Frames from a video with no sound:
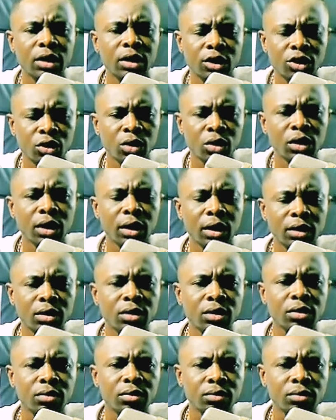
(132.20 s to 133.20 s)
to
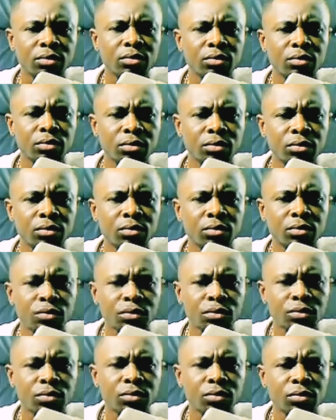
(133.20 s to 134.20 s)
see the new me.
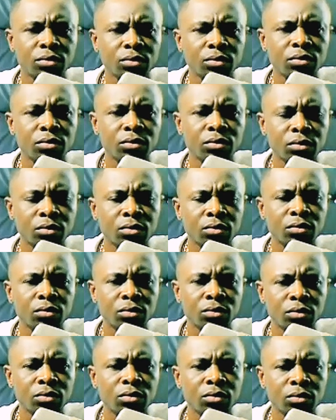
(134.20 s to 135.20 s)

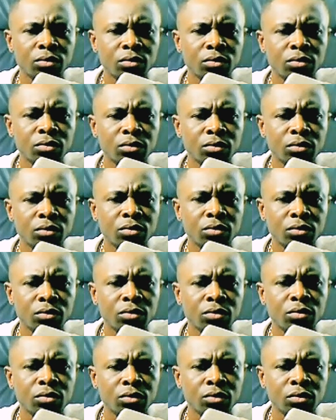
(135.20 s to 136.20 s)
You know,
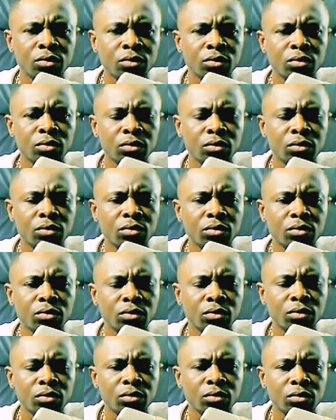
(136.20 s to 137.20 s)
and then
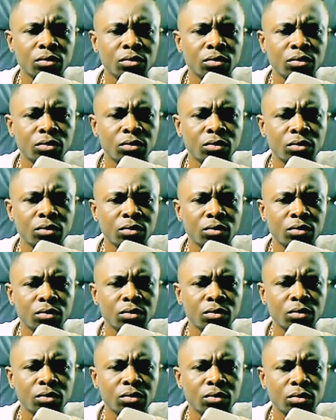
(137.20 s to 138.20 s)
after that,